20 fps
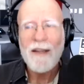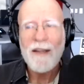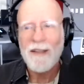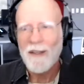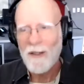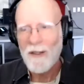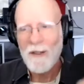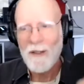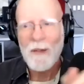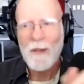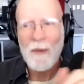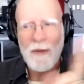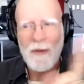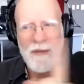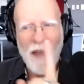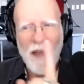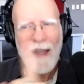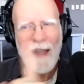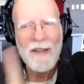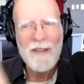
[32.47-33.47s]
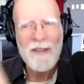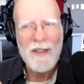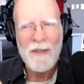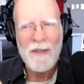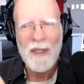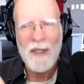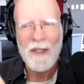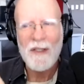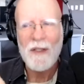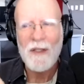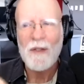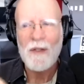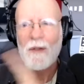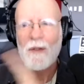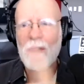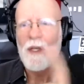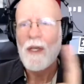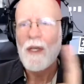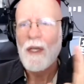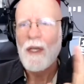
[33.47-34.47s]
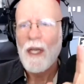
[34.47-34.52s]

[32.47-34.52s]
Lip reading: Clearly, we've had some issues,